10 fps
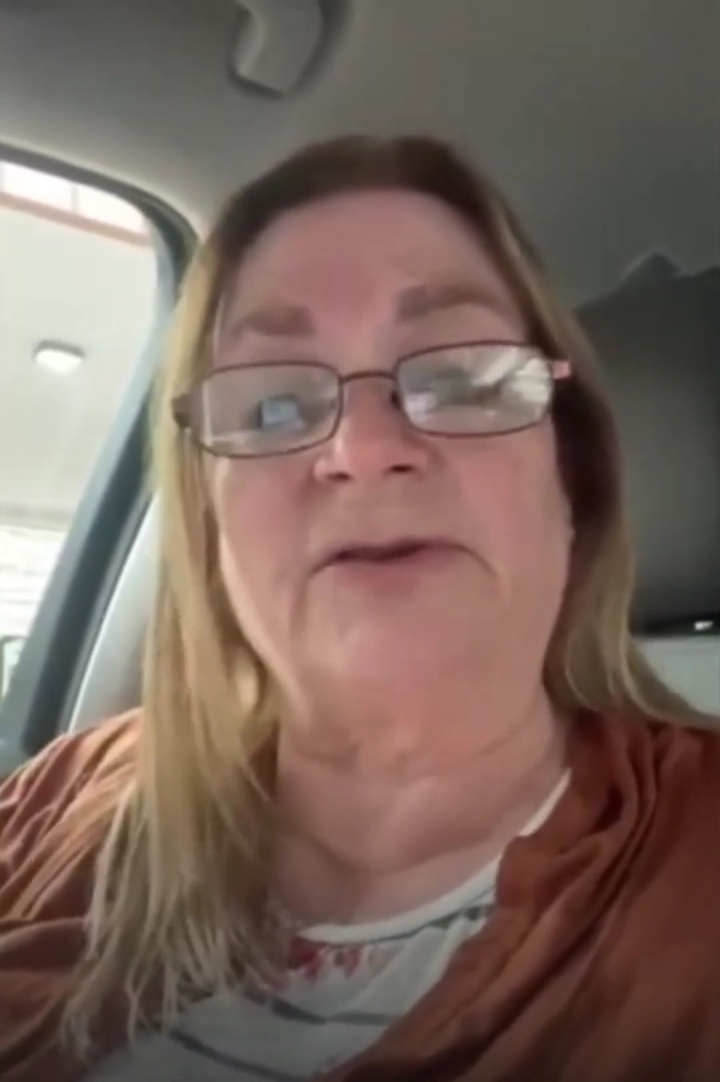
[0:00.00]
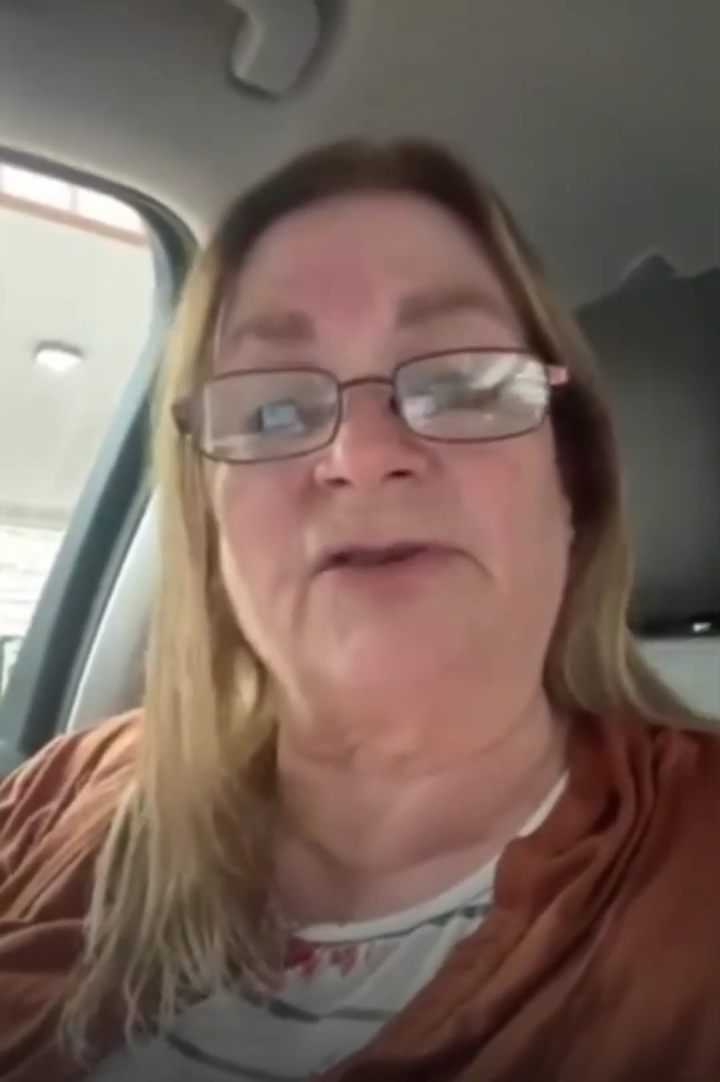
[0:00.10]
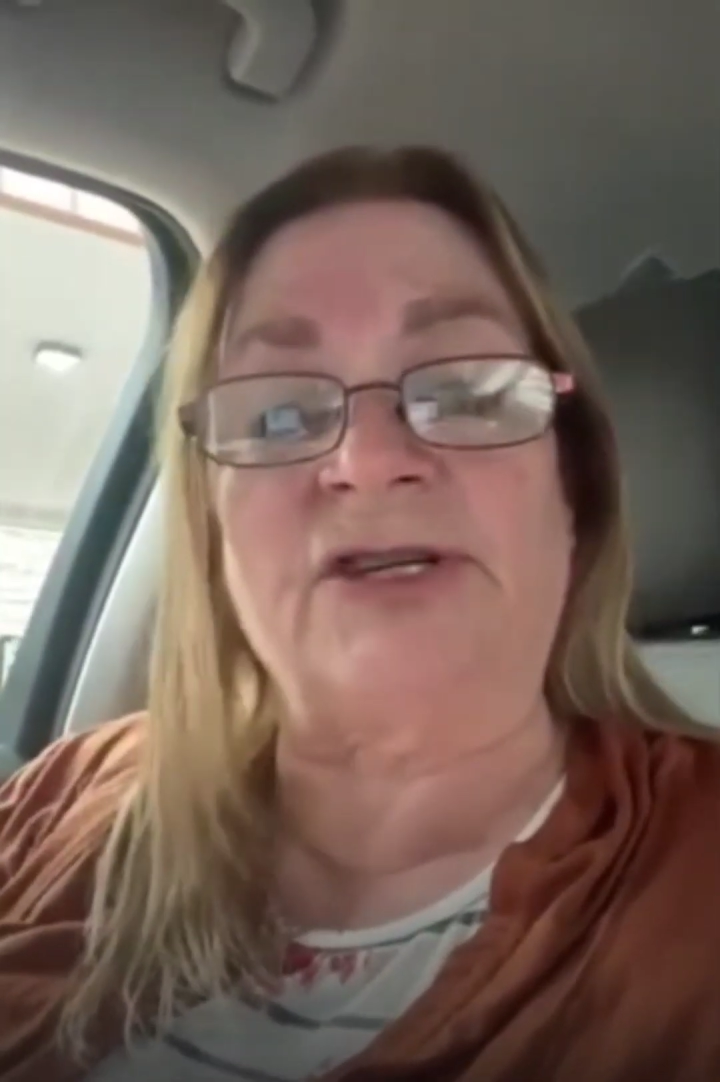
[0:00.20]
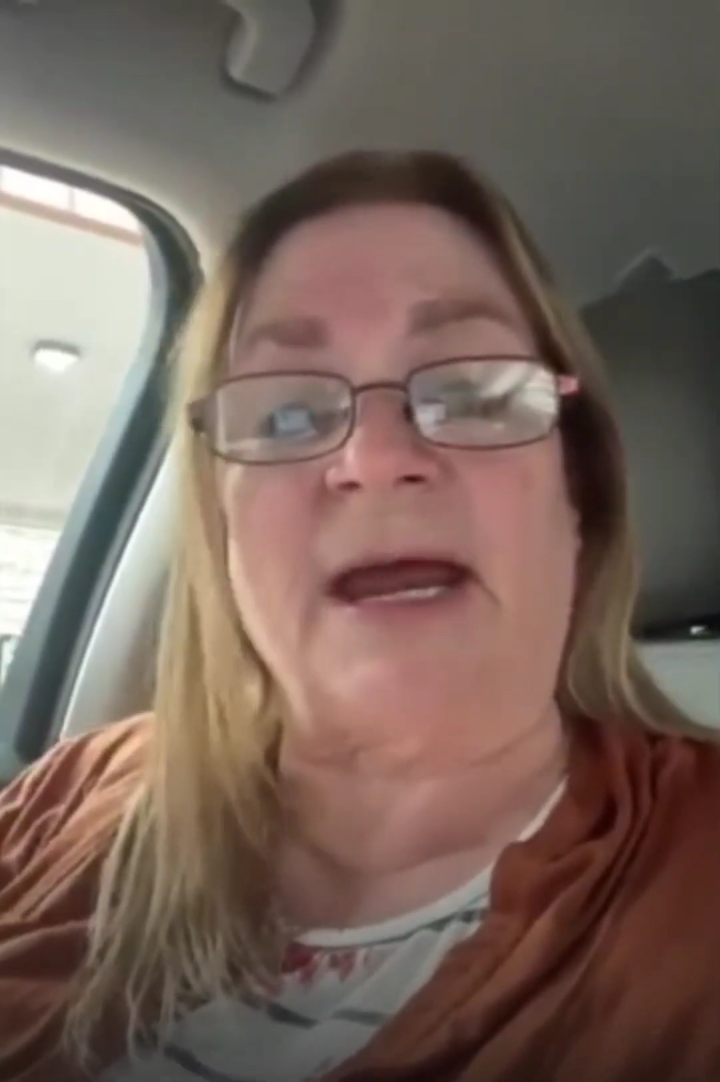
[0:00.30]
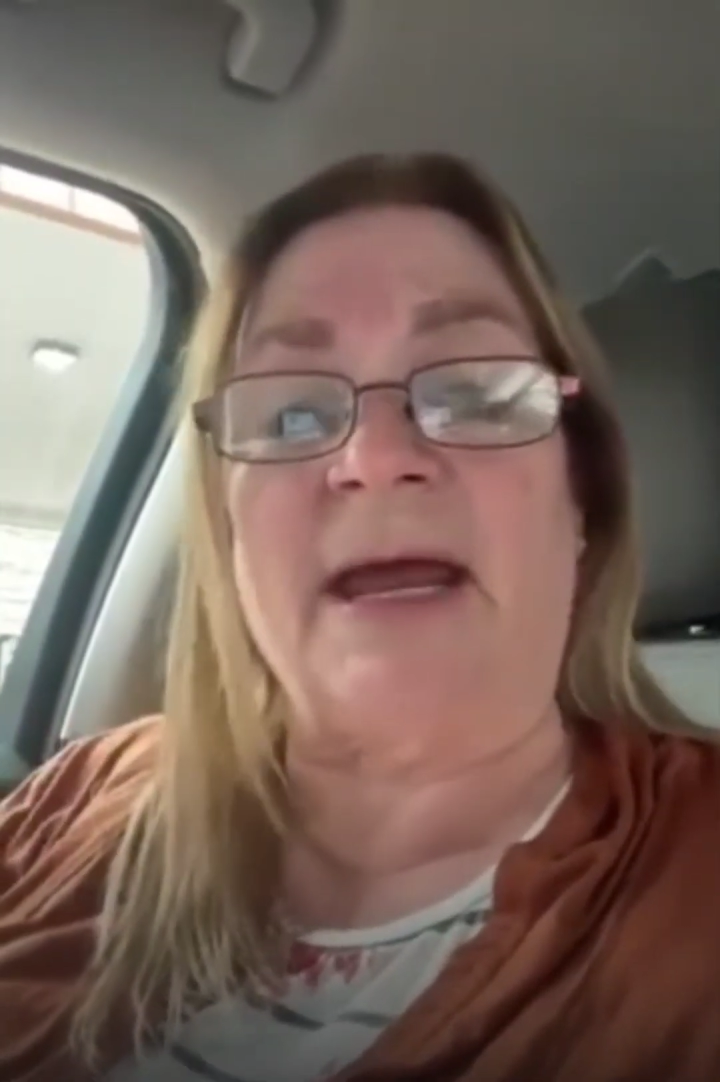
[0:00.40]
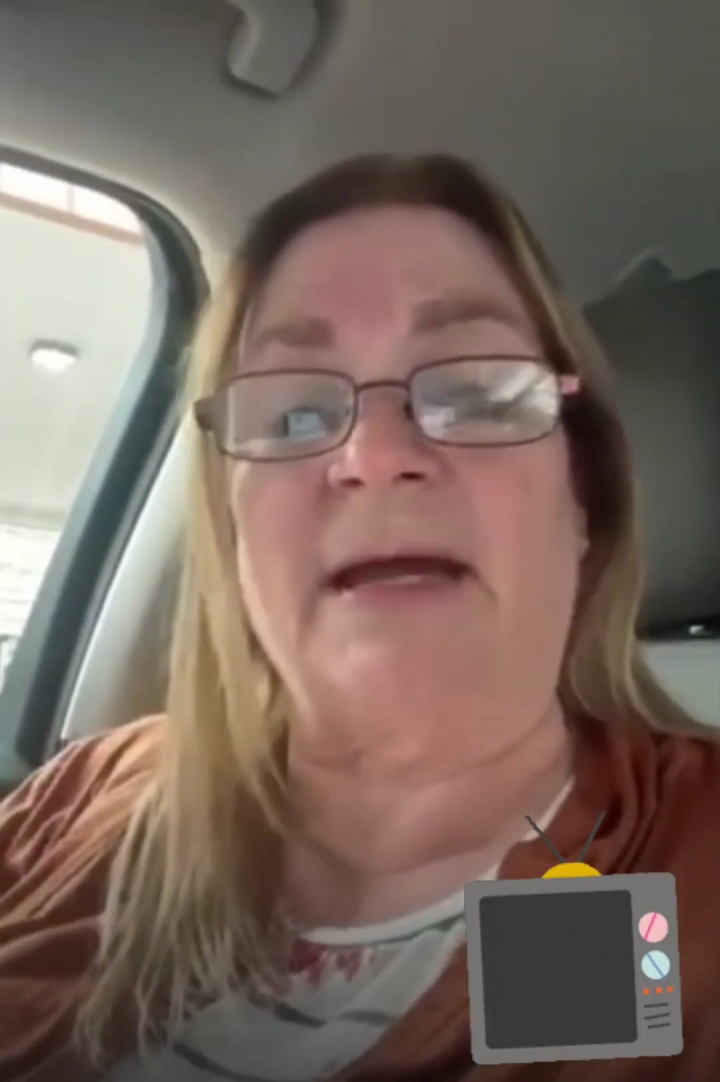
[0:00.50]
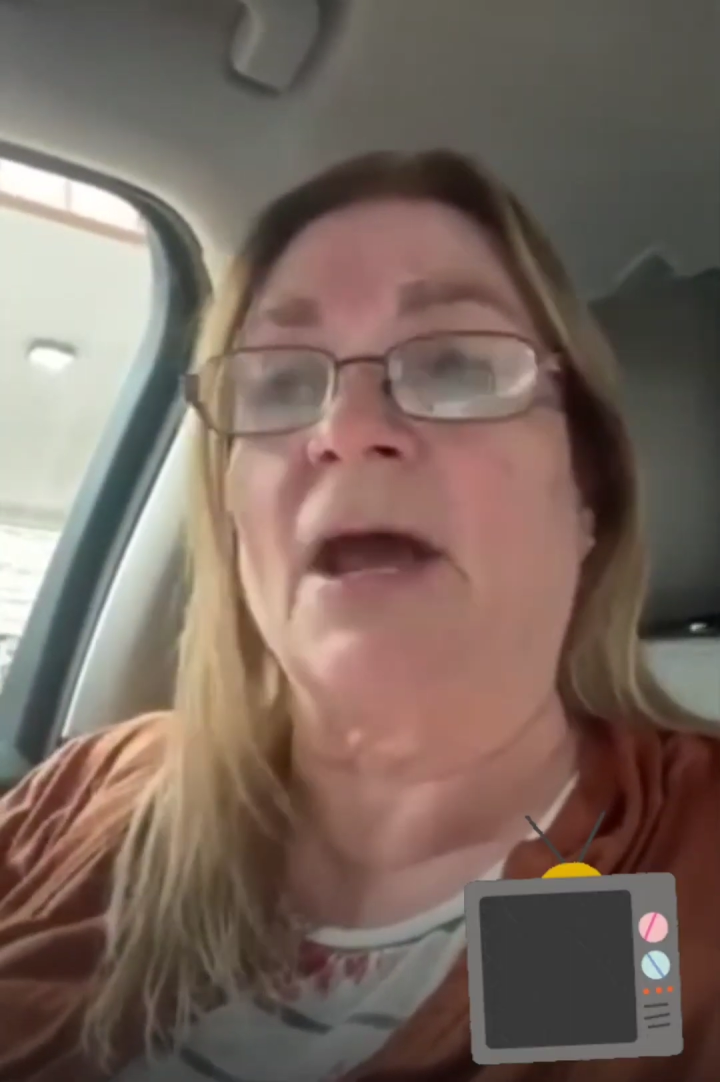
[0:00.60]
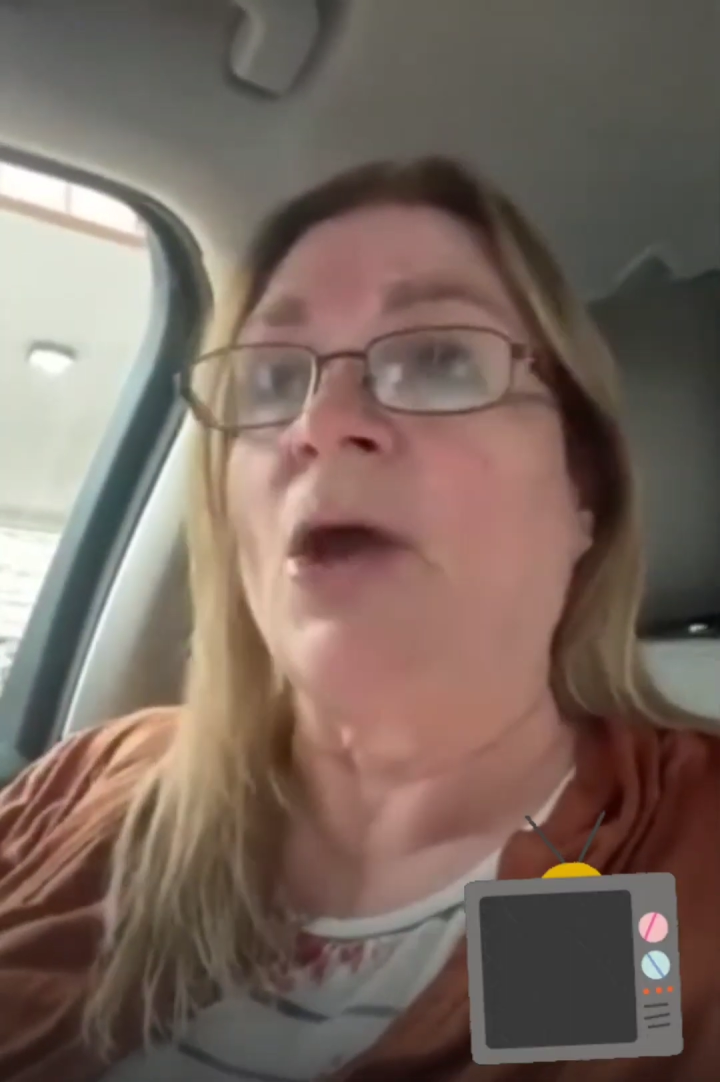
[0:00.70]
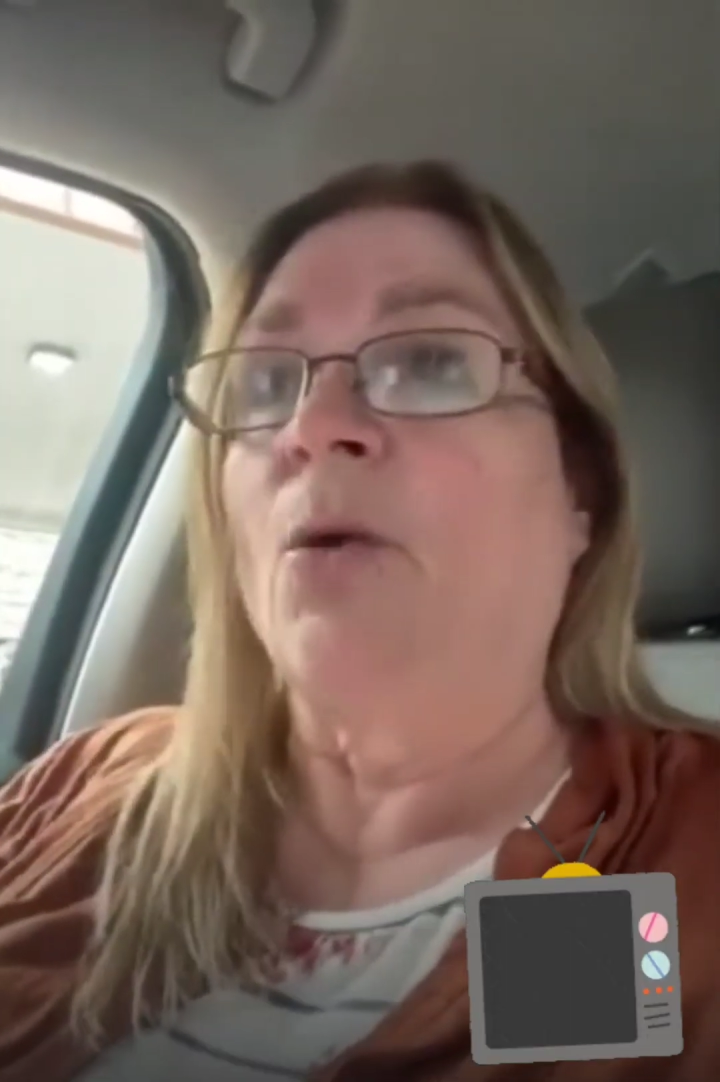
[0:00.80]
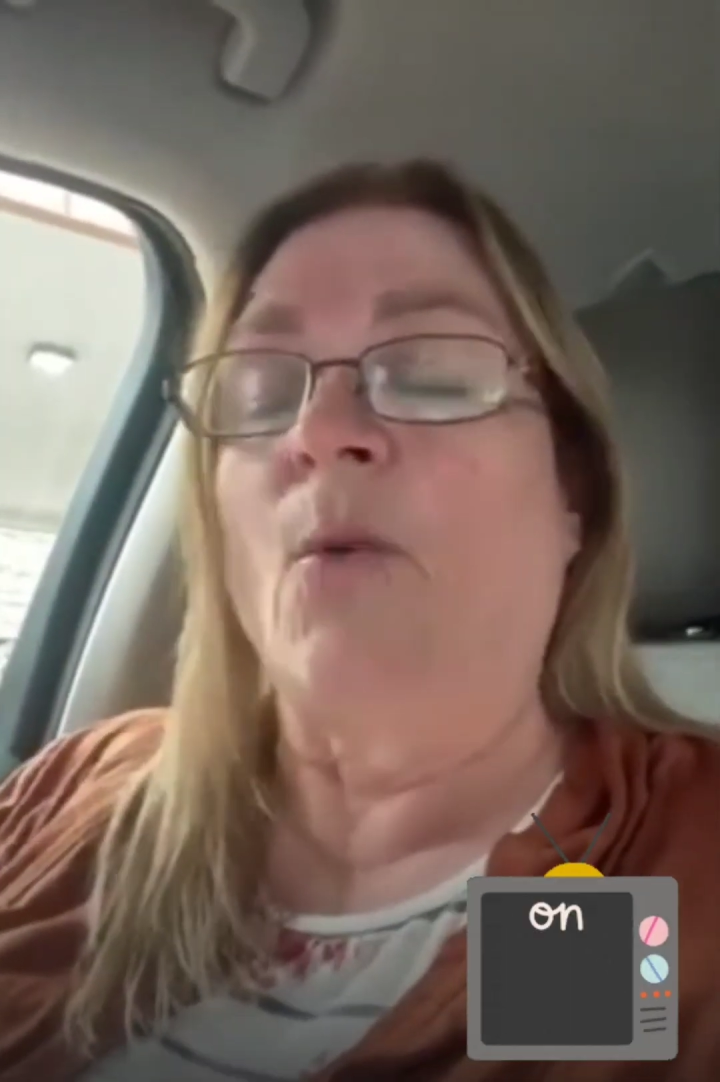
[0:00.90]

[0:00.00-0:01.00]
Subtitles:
understand